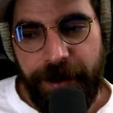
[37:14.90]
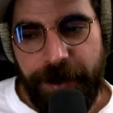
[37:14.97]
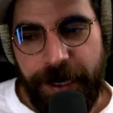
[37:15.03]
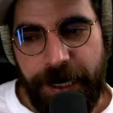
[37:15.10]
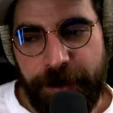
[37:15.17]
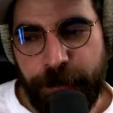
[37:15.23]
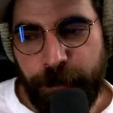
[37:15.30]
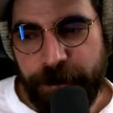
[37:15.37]

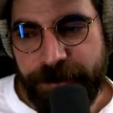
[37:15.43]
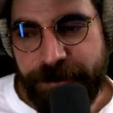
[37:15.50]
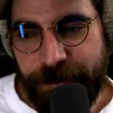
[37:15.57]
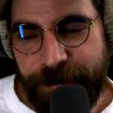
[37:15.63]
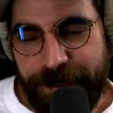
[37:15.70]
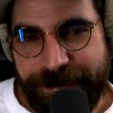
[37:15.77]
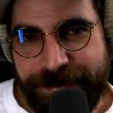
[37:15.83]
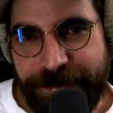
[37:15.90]
It was the
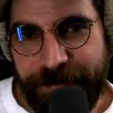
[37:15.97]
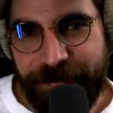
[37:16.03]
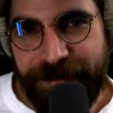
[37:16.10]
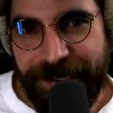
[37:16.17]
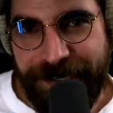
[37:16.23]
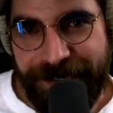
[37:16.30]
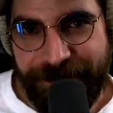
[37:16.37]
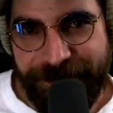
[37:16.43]
best of
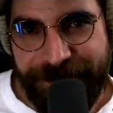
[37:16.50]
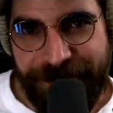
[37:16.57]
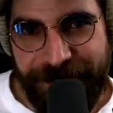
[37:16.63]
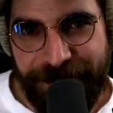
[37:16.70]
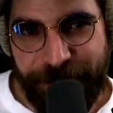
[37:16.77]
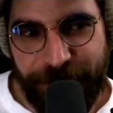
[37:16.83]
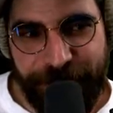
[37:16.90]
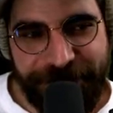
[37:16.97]
times.
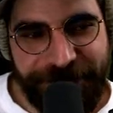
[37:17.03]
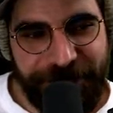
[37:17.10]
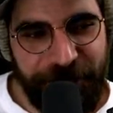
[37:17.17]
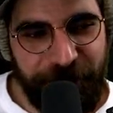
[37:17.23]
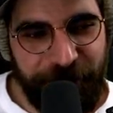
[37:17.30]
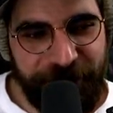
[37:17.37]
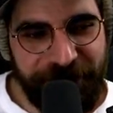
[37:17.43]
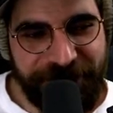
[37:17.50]
It was the
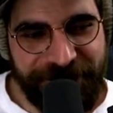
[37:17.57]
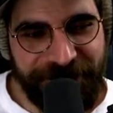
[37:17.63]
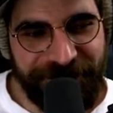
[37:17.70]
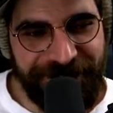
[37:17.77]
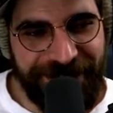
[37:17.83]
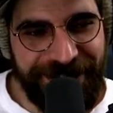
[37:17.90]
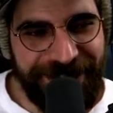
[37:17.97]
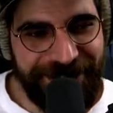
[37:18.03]
worst of
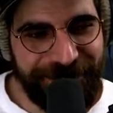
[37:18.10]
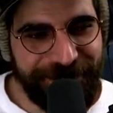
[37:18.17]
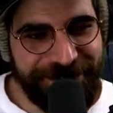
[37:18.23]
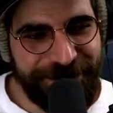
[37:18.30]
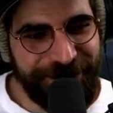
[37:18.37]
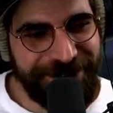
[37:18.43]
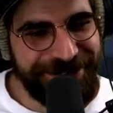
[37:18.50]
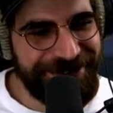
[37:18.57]
times.
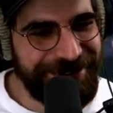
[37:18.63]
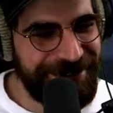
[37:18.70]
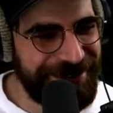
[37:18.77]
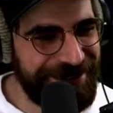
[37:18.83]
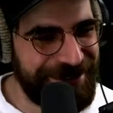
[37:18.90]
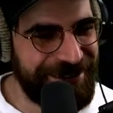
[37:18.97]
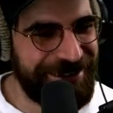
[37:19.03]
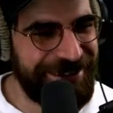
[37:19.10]
Was
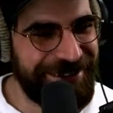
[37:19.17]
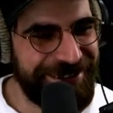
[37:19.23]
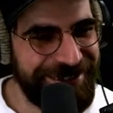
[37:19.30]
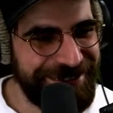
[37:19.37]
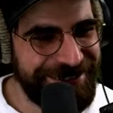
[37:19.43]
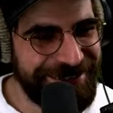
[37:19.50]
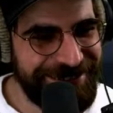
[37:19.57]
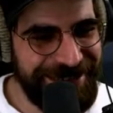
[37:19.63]

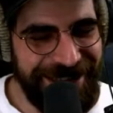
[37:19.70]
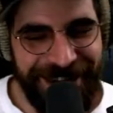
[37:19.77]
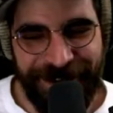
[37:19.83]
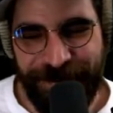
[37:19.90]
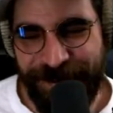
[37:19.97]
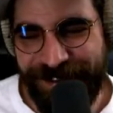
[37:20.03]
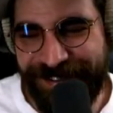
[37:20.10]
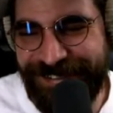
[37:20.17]
is that how
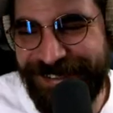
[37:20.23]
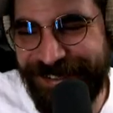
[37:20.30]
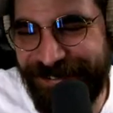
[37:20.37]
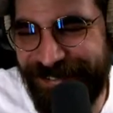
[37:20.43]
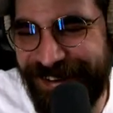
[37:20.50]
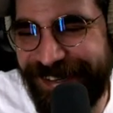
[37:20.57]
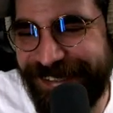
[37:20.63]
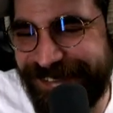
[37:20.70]
we could
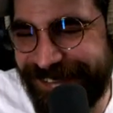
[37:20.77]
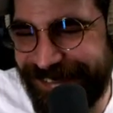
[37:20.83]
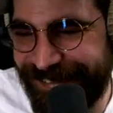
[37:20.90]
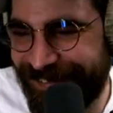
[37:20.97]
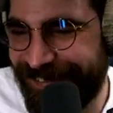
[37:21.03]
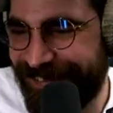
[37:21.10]
summarize it?